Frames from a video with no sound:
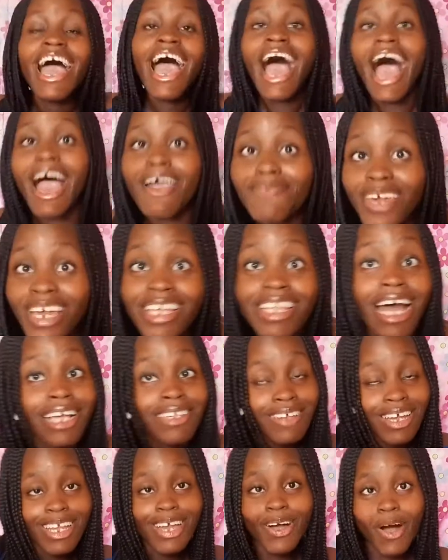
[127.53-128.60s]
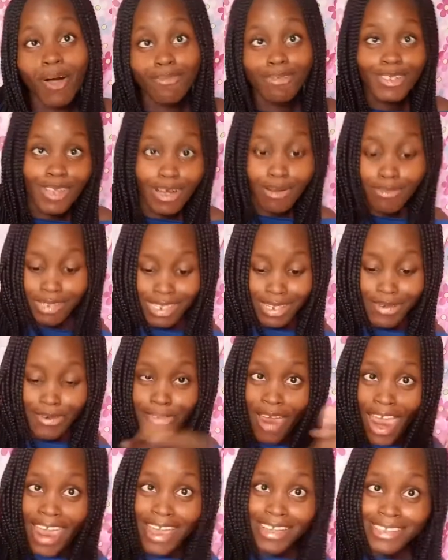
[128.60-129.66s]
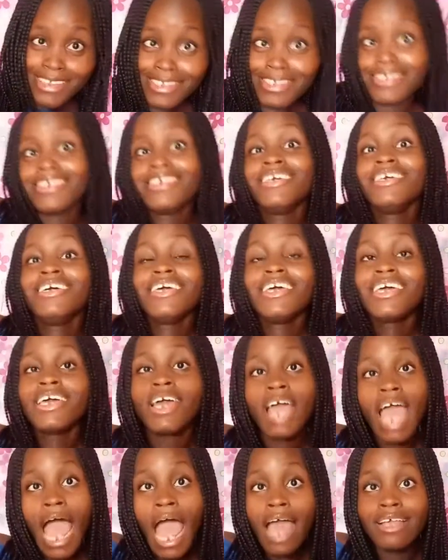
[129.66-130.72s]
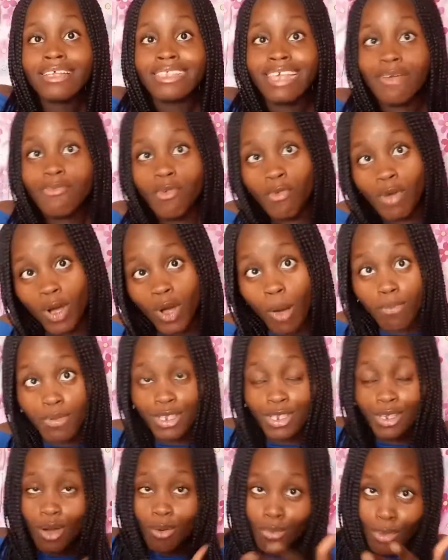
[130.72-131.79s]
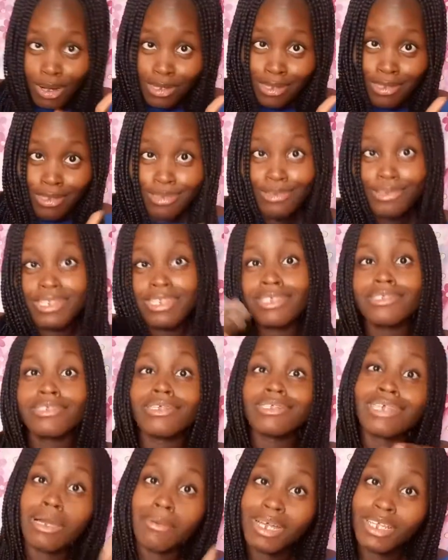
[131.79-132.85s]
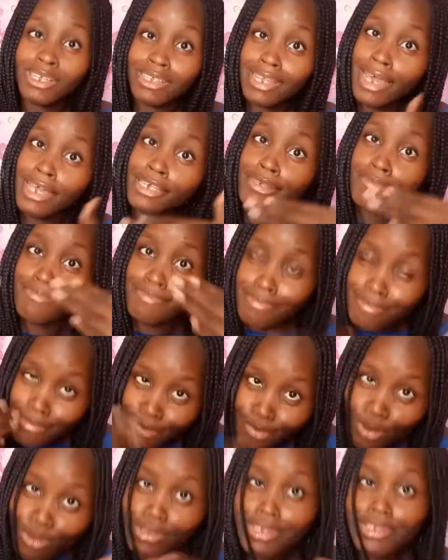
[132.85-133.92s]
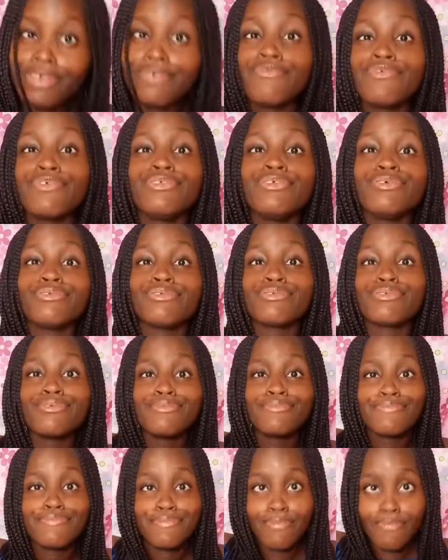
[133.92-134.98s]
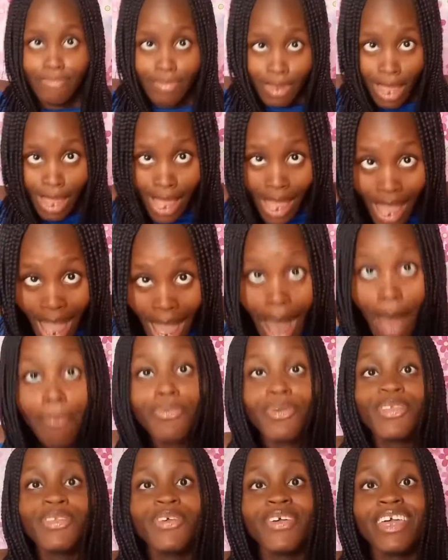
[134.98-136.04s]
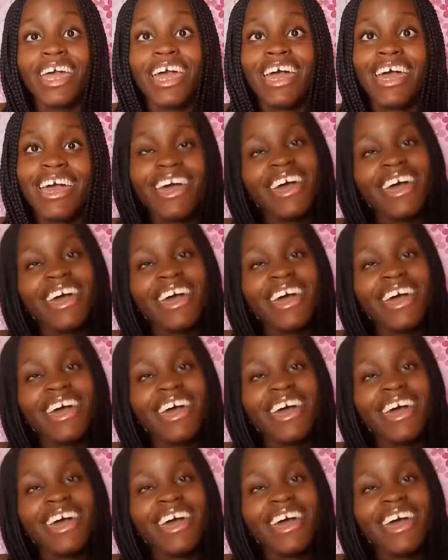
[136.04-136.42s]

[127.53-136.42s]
I mean, that's why they call me WT, right? Anytime you wake up is your morning. So this is the time I just like posting videos. So happy New Year.